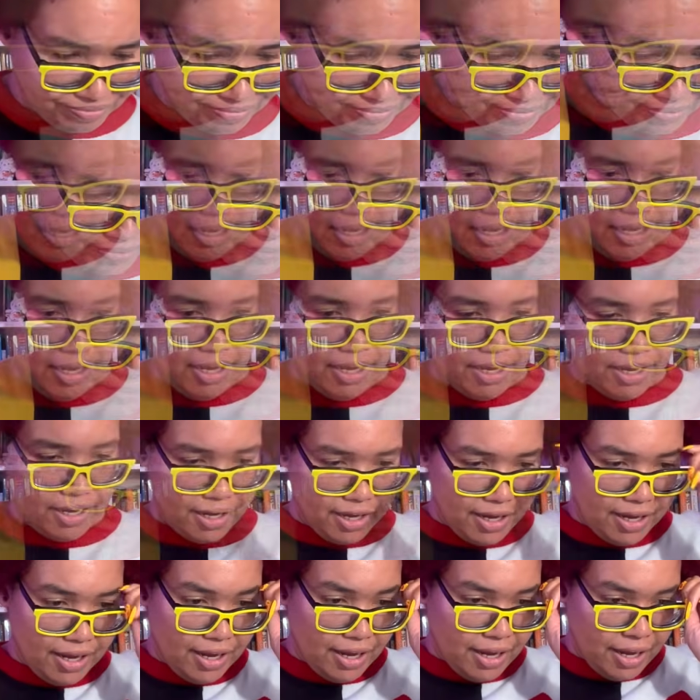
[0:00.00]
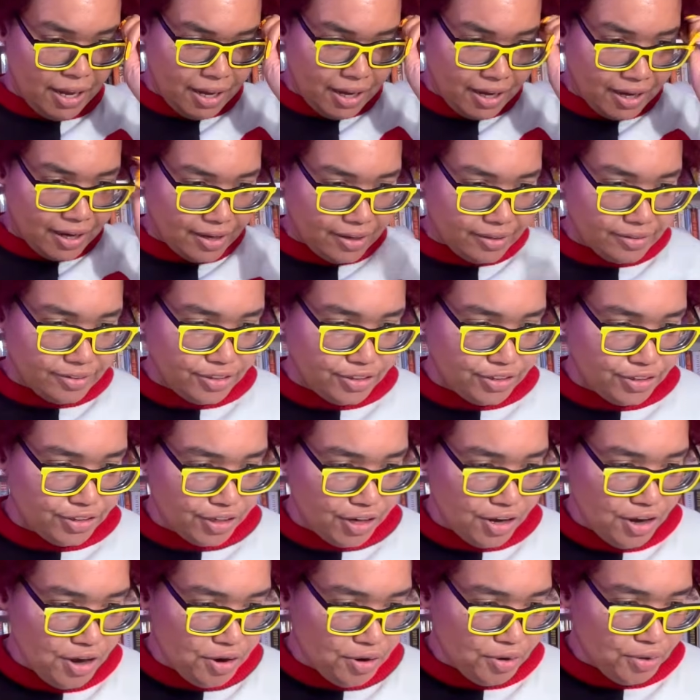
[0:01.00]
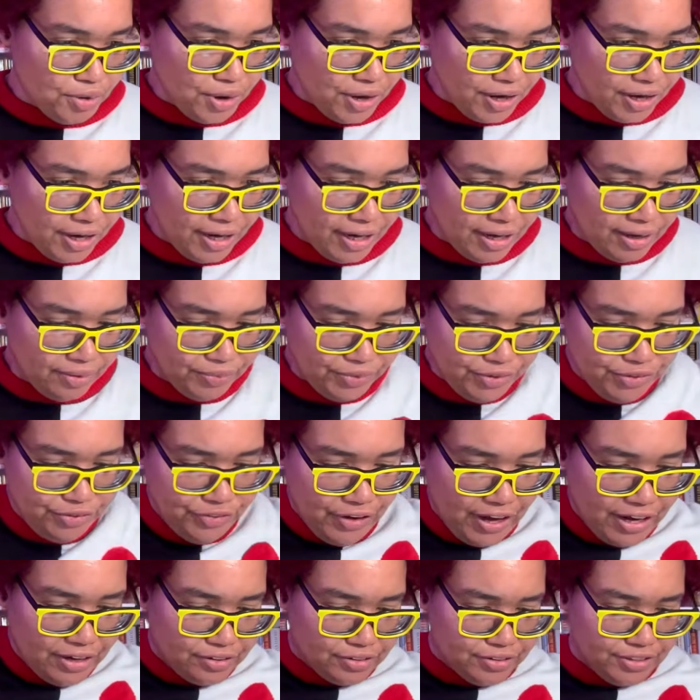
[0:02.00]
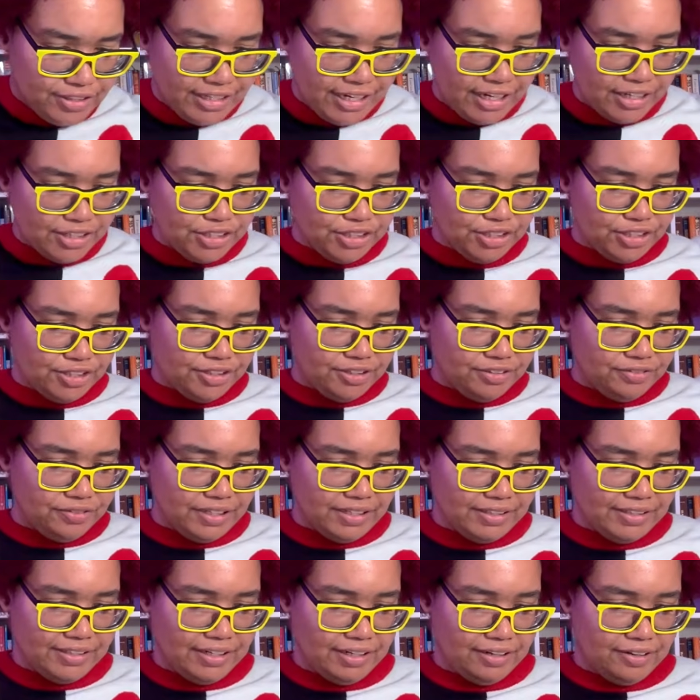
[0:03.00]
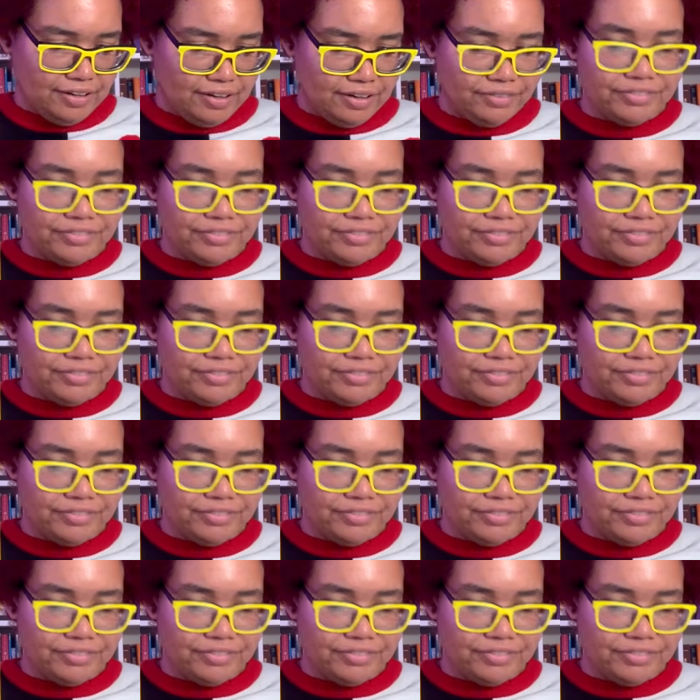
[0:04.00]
Okay. So the final section of this here,